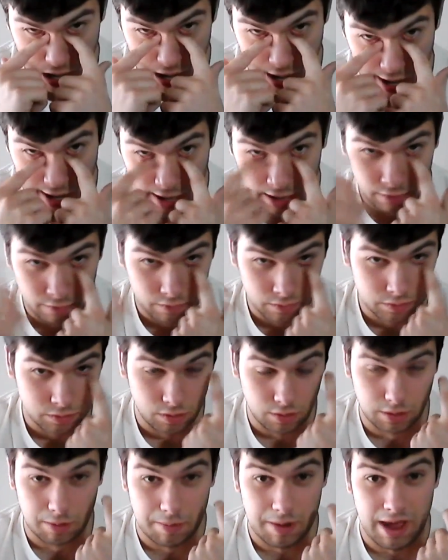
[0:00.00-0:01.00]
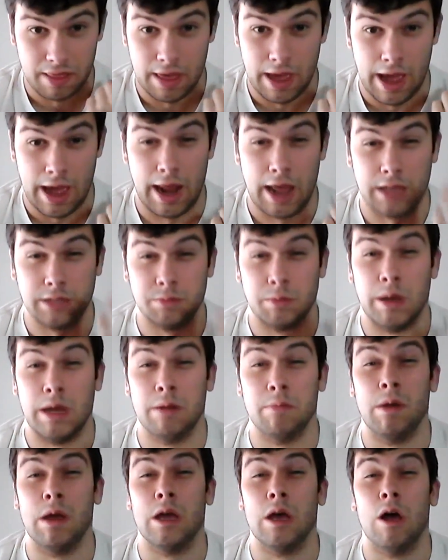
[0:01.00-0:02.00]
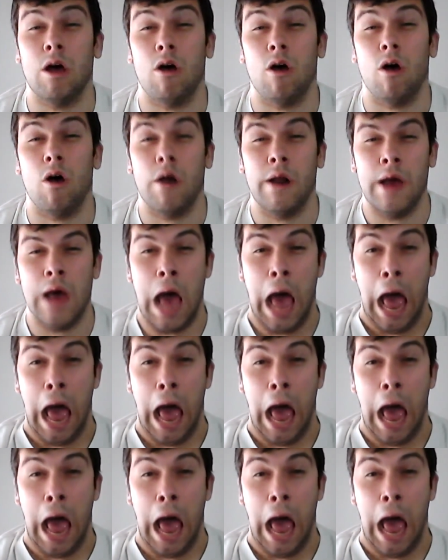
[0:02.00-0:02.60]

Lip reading: Even talking about that has made me odd.